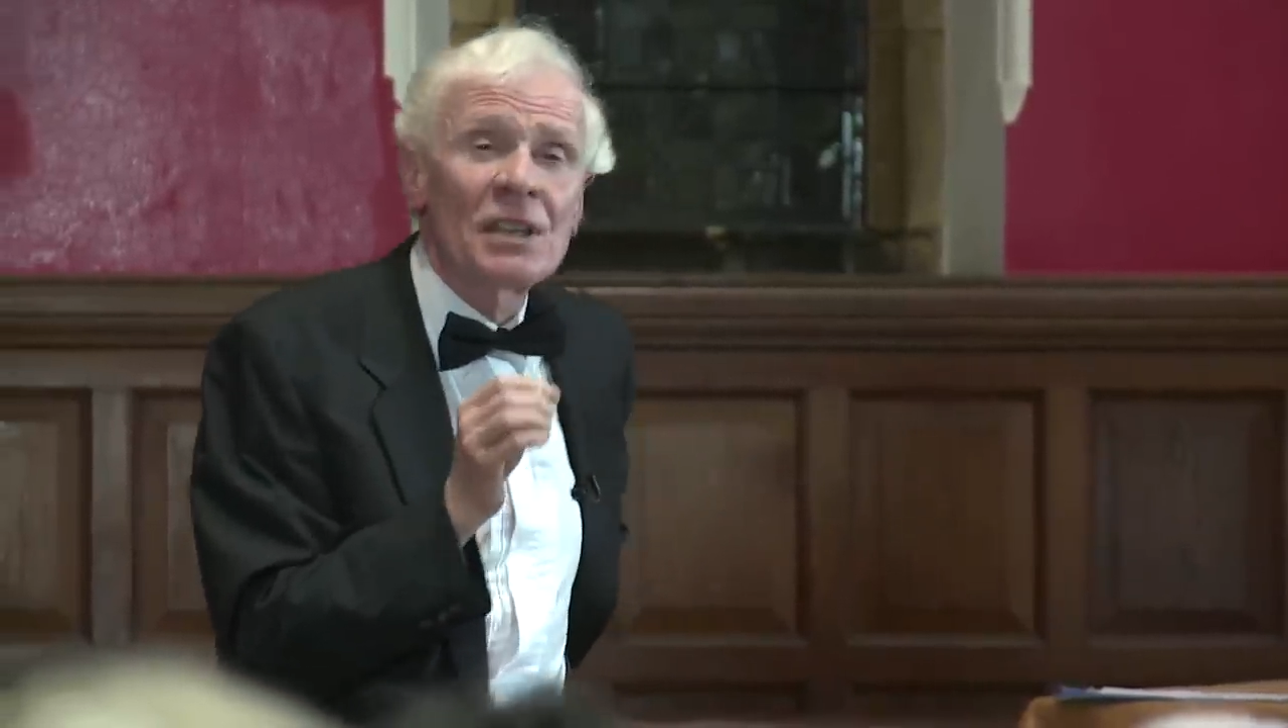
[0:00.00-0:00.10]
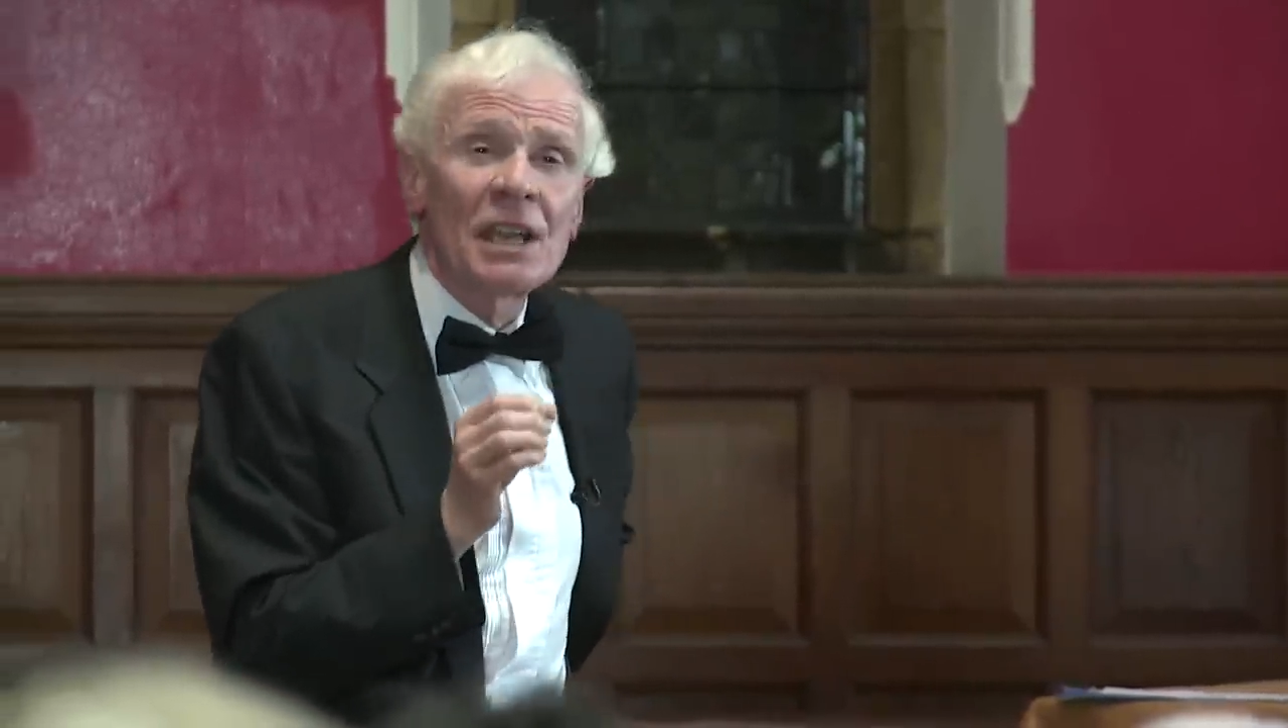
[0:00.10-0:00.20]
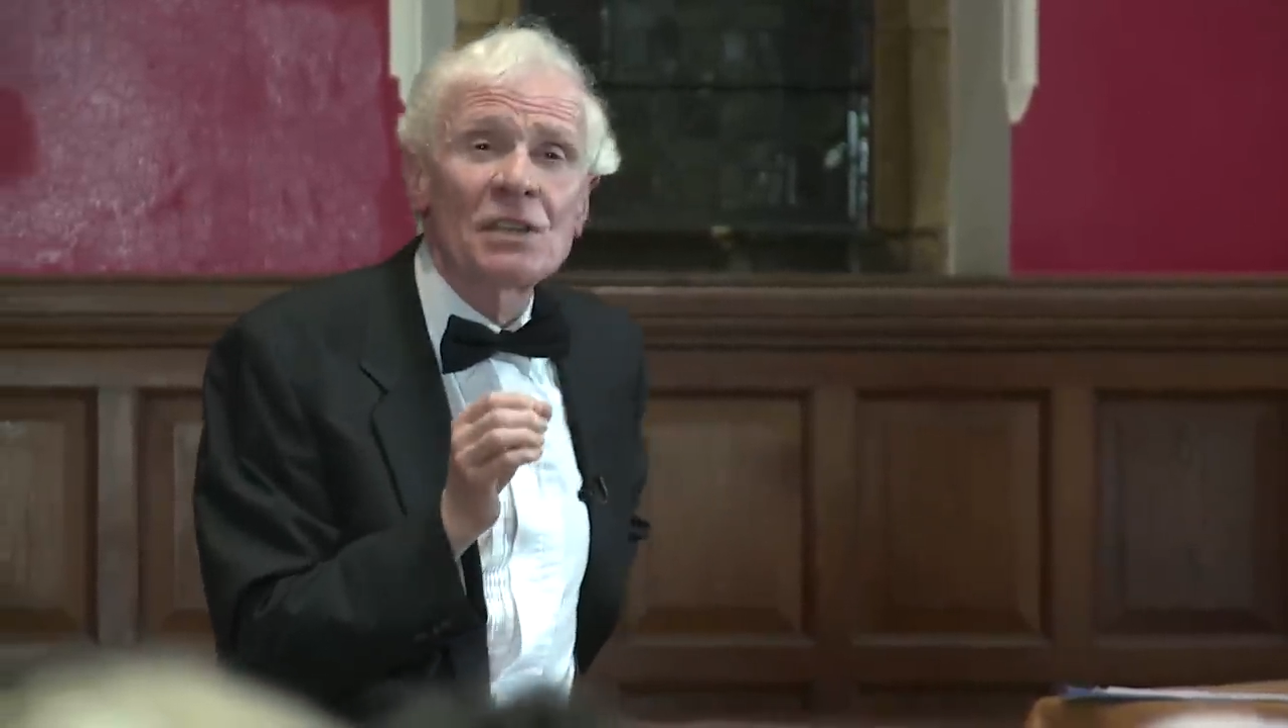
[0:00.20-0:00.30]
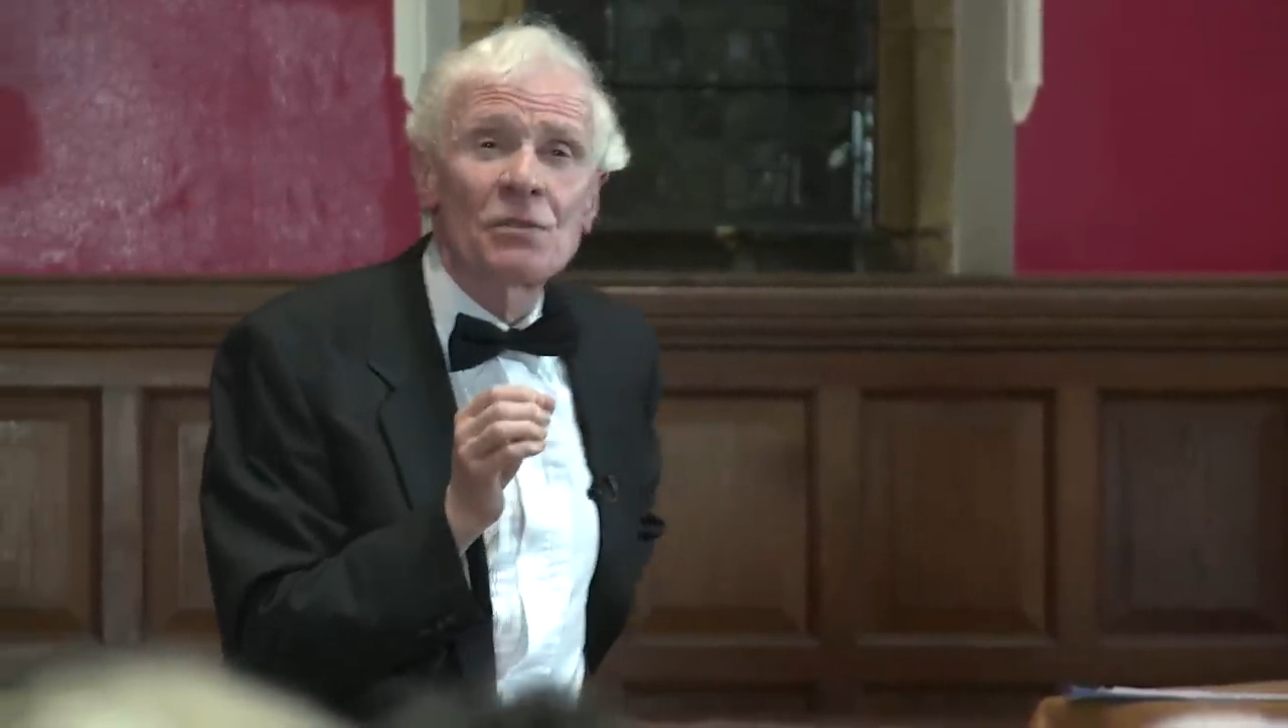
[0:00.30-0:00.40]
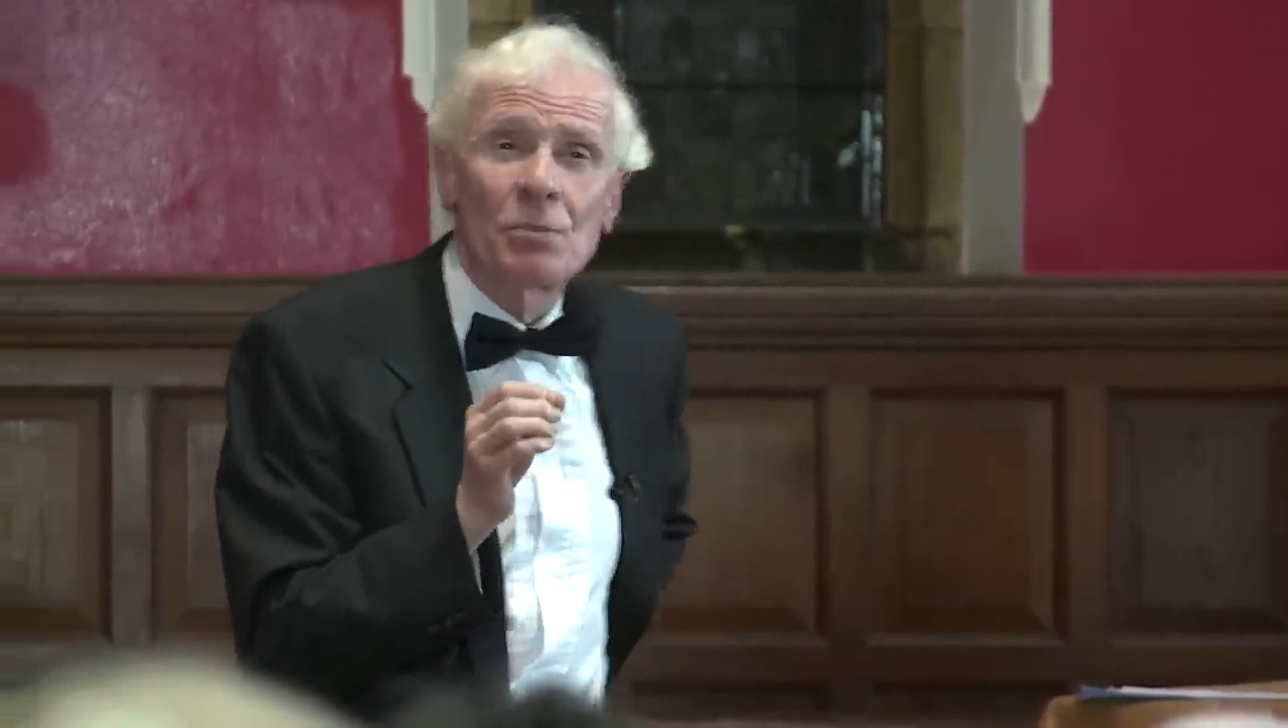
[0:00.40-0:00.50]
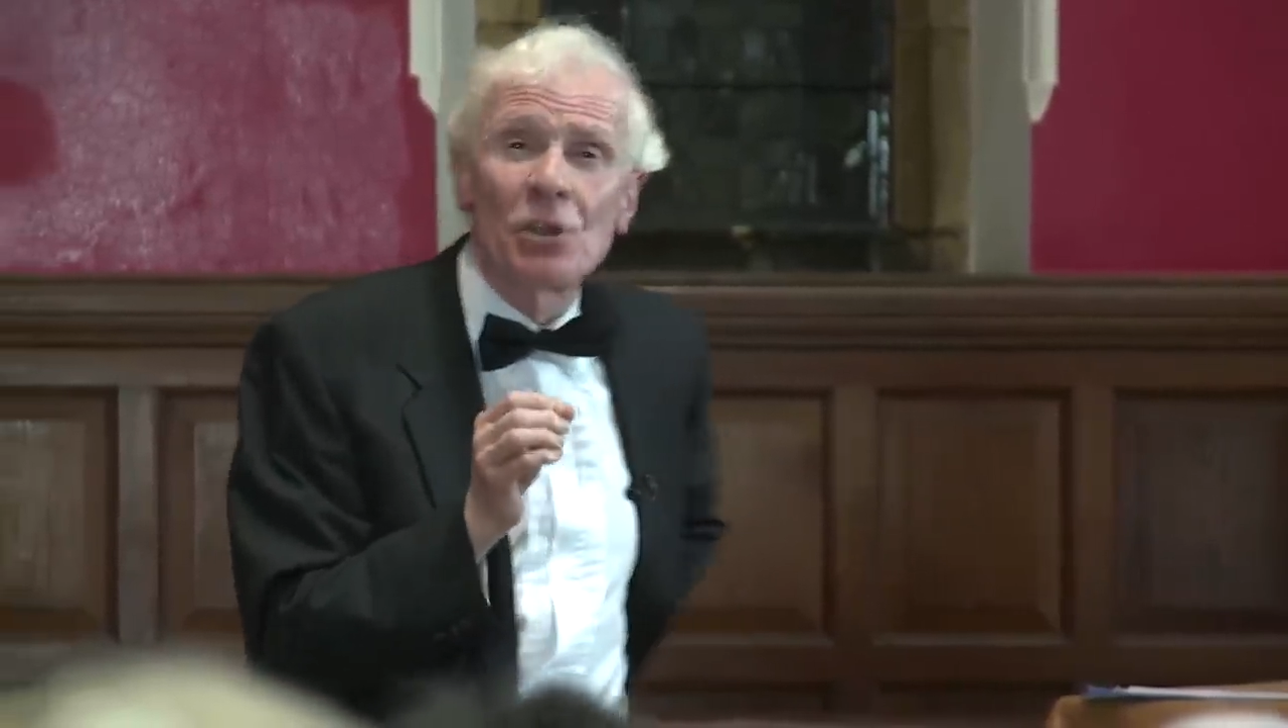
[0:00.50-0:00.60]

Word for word: a case for